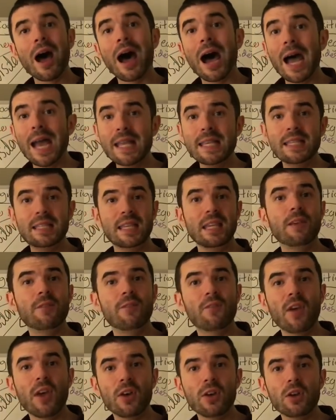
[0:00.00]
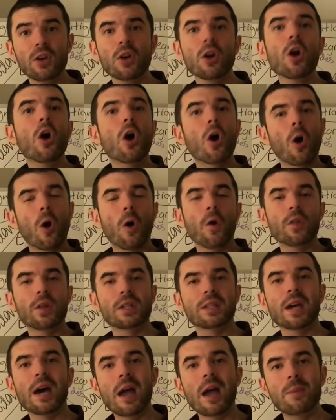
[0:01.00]
I seek failure all
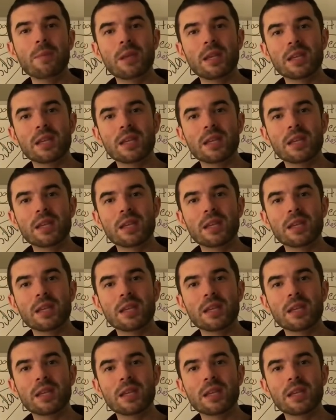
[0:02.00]
the time